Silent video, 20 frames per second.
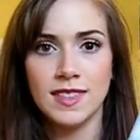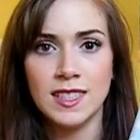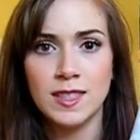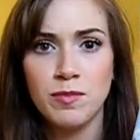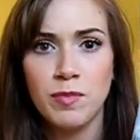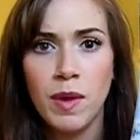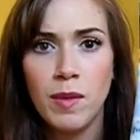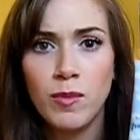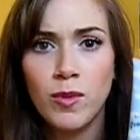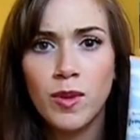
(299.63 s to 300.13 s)

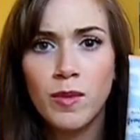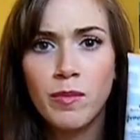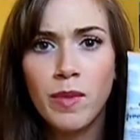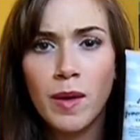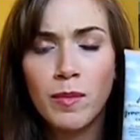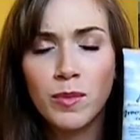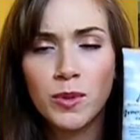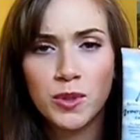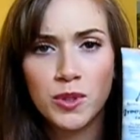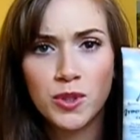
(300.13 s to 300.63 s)
It's Bumble and
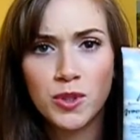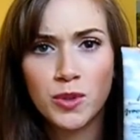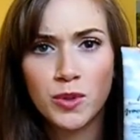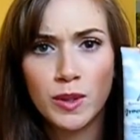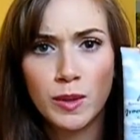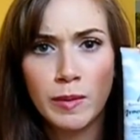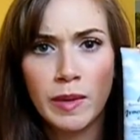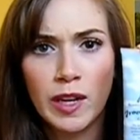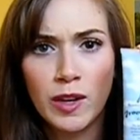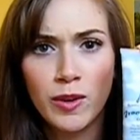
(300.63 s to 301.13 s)
Bumble's
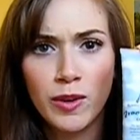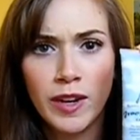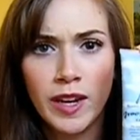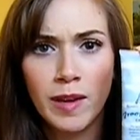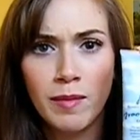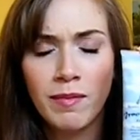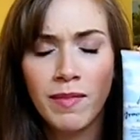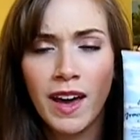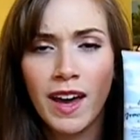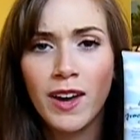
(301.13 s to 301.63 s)
grooming
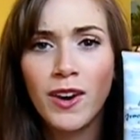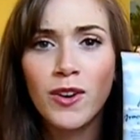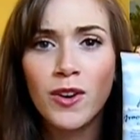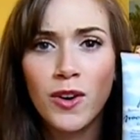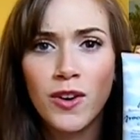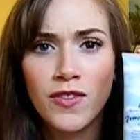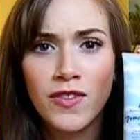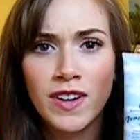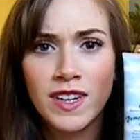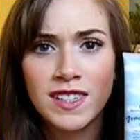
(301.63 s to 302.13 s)
cream. I don't
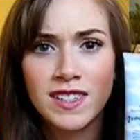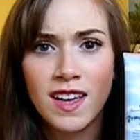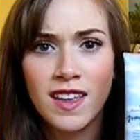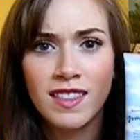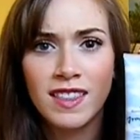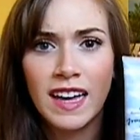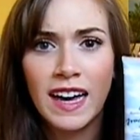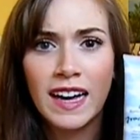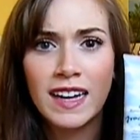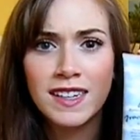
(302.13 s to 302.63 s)
know if I
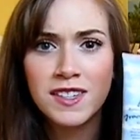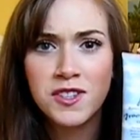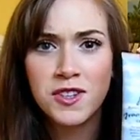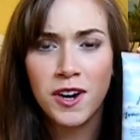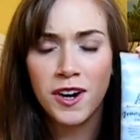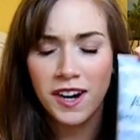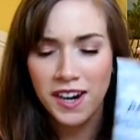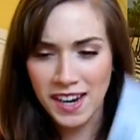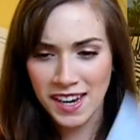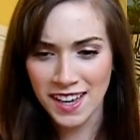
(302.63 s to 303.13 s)
said that,
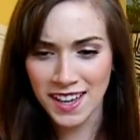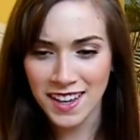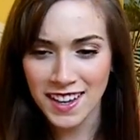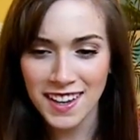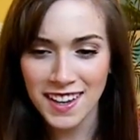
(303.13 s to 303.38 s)
sorry.